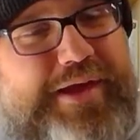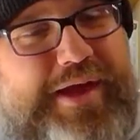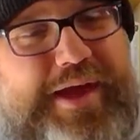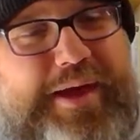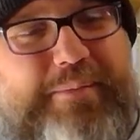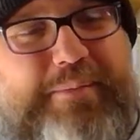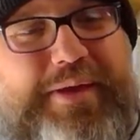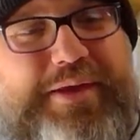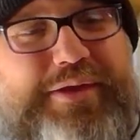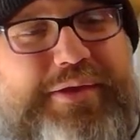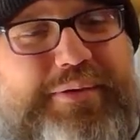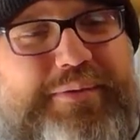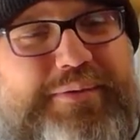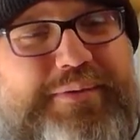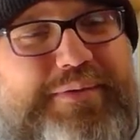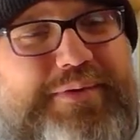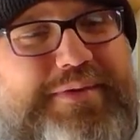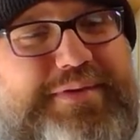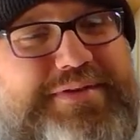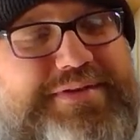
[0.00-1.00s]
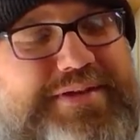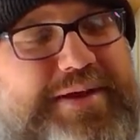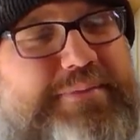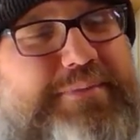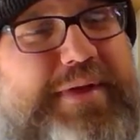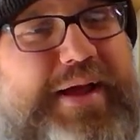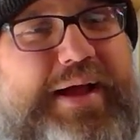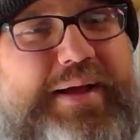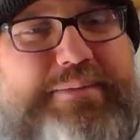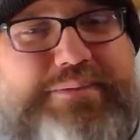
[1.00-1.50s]
I mean,
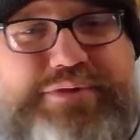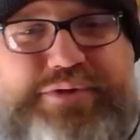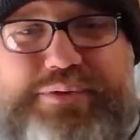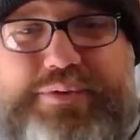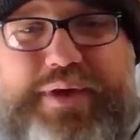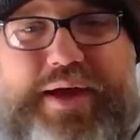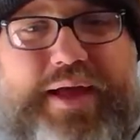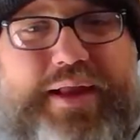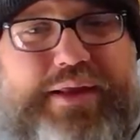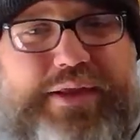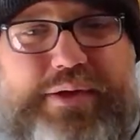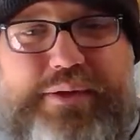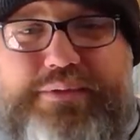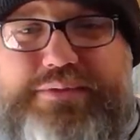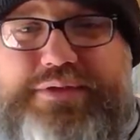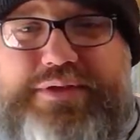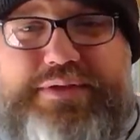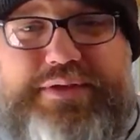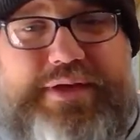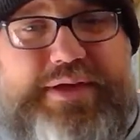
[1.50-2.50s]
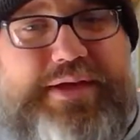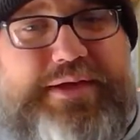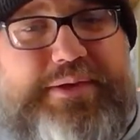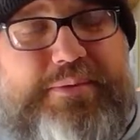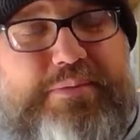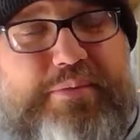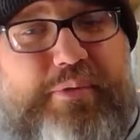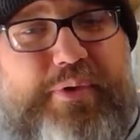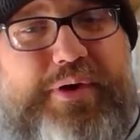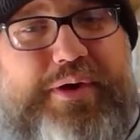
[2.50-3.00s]
sometimes you got to use it to get the
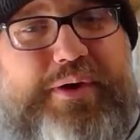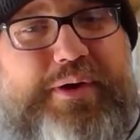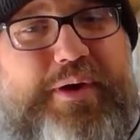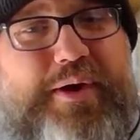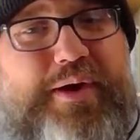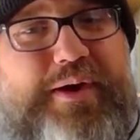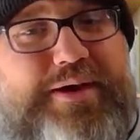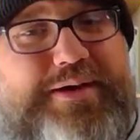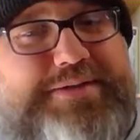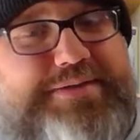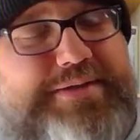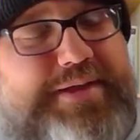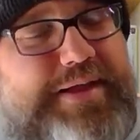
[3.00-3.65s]
point across.